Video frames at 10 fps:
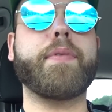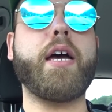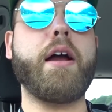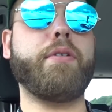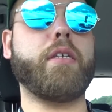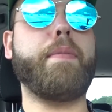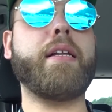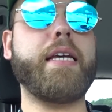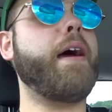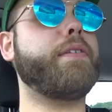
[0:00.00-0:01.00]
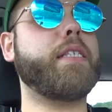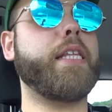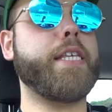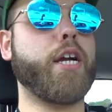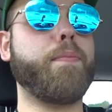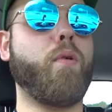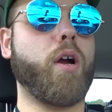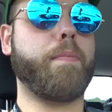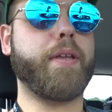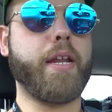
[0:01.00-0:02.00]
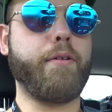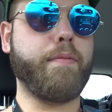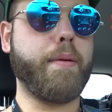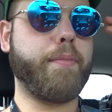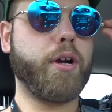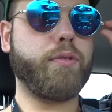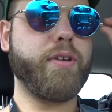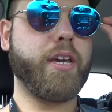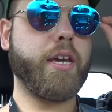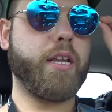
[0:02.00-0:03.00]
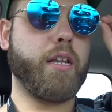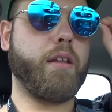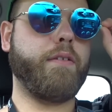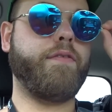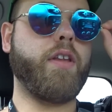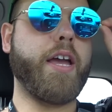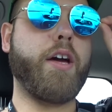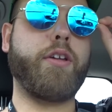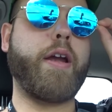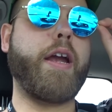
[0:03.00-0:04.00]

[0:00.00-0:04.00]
I was about to have to sit at the airport, but then I remembered we can fly other